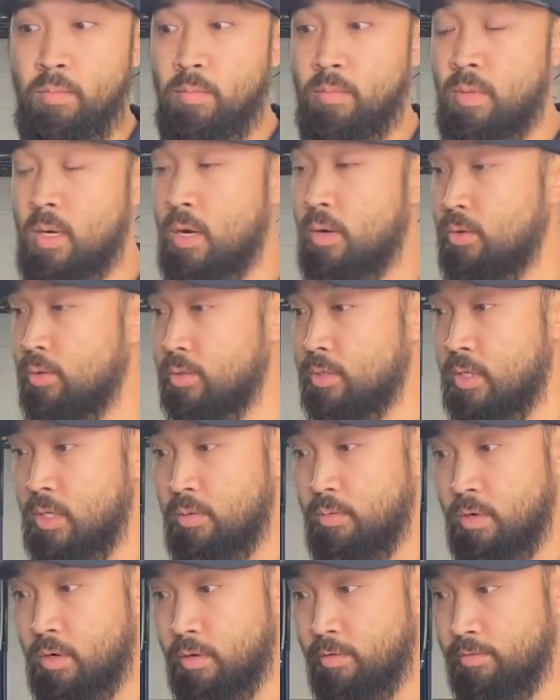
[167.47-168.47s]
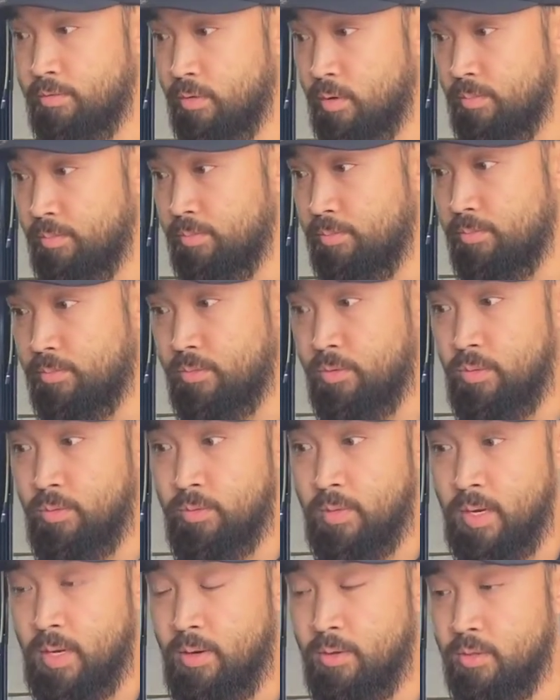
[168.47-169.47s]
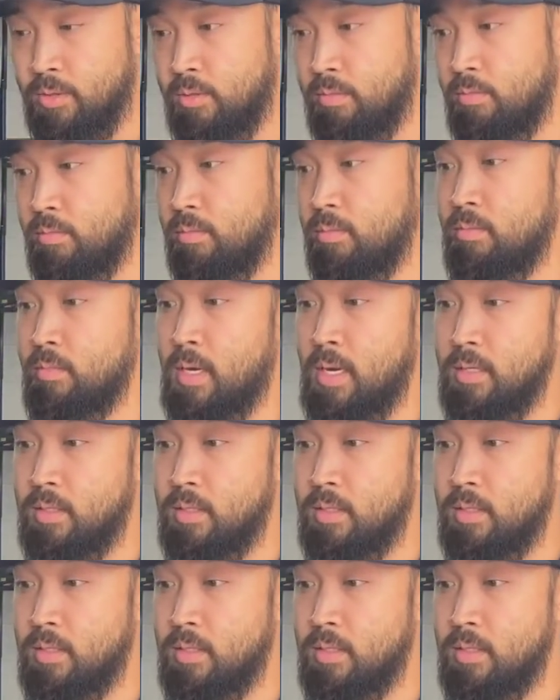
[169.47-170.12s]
models, anywhere from 2000,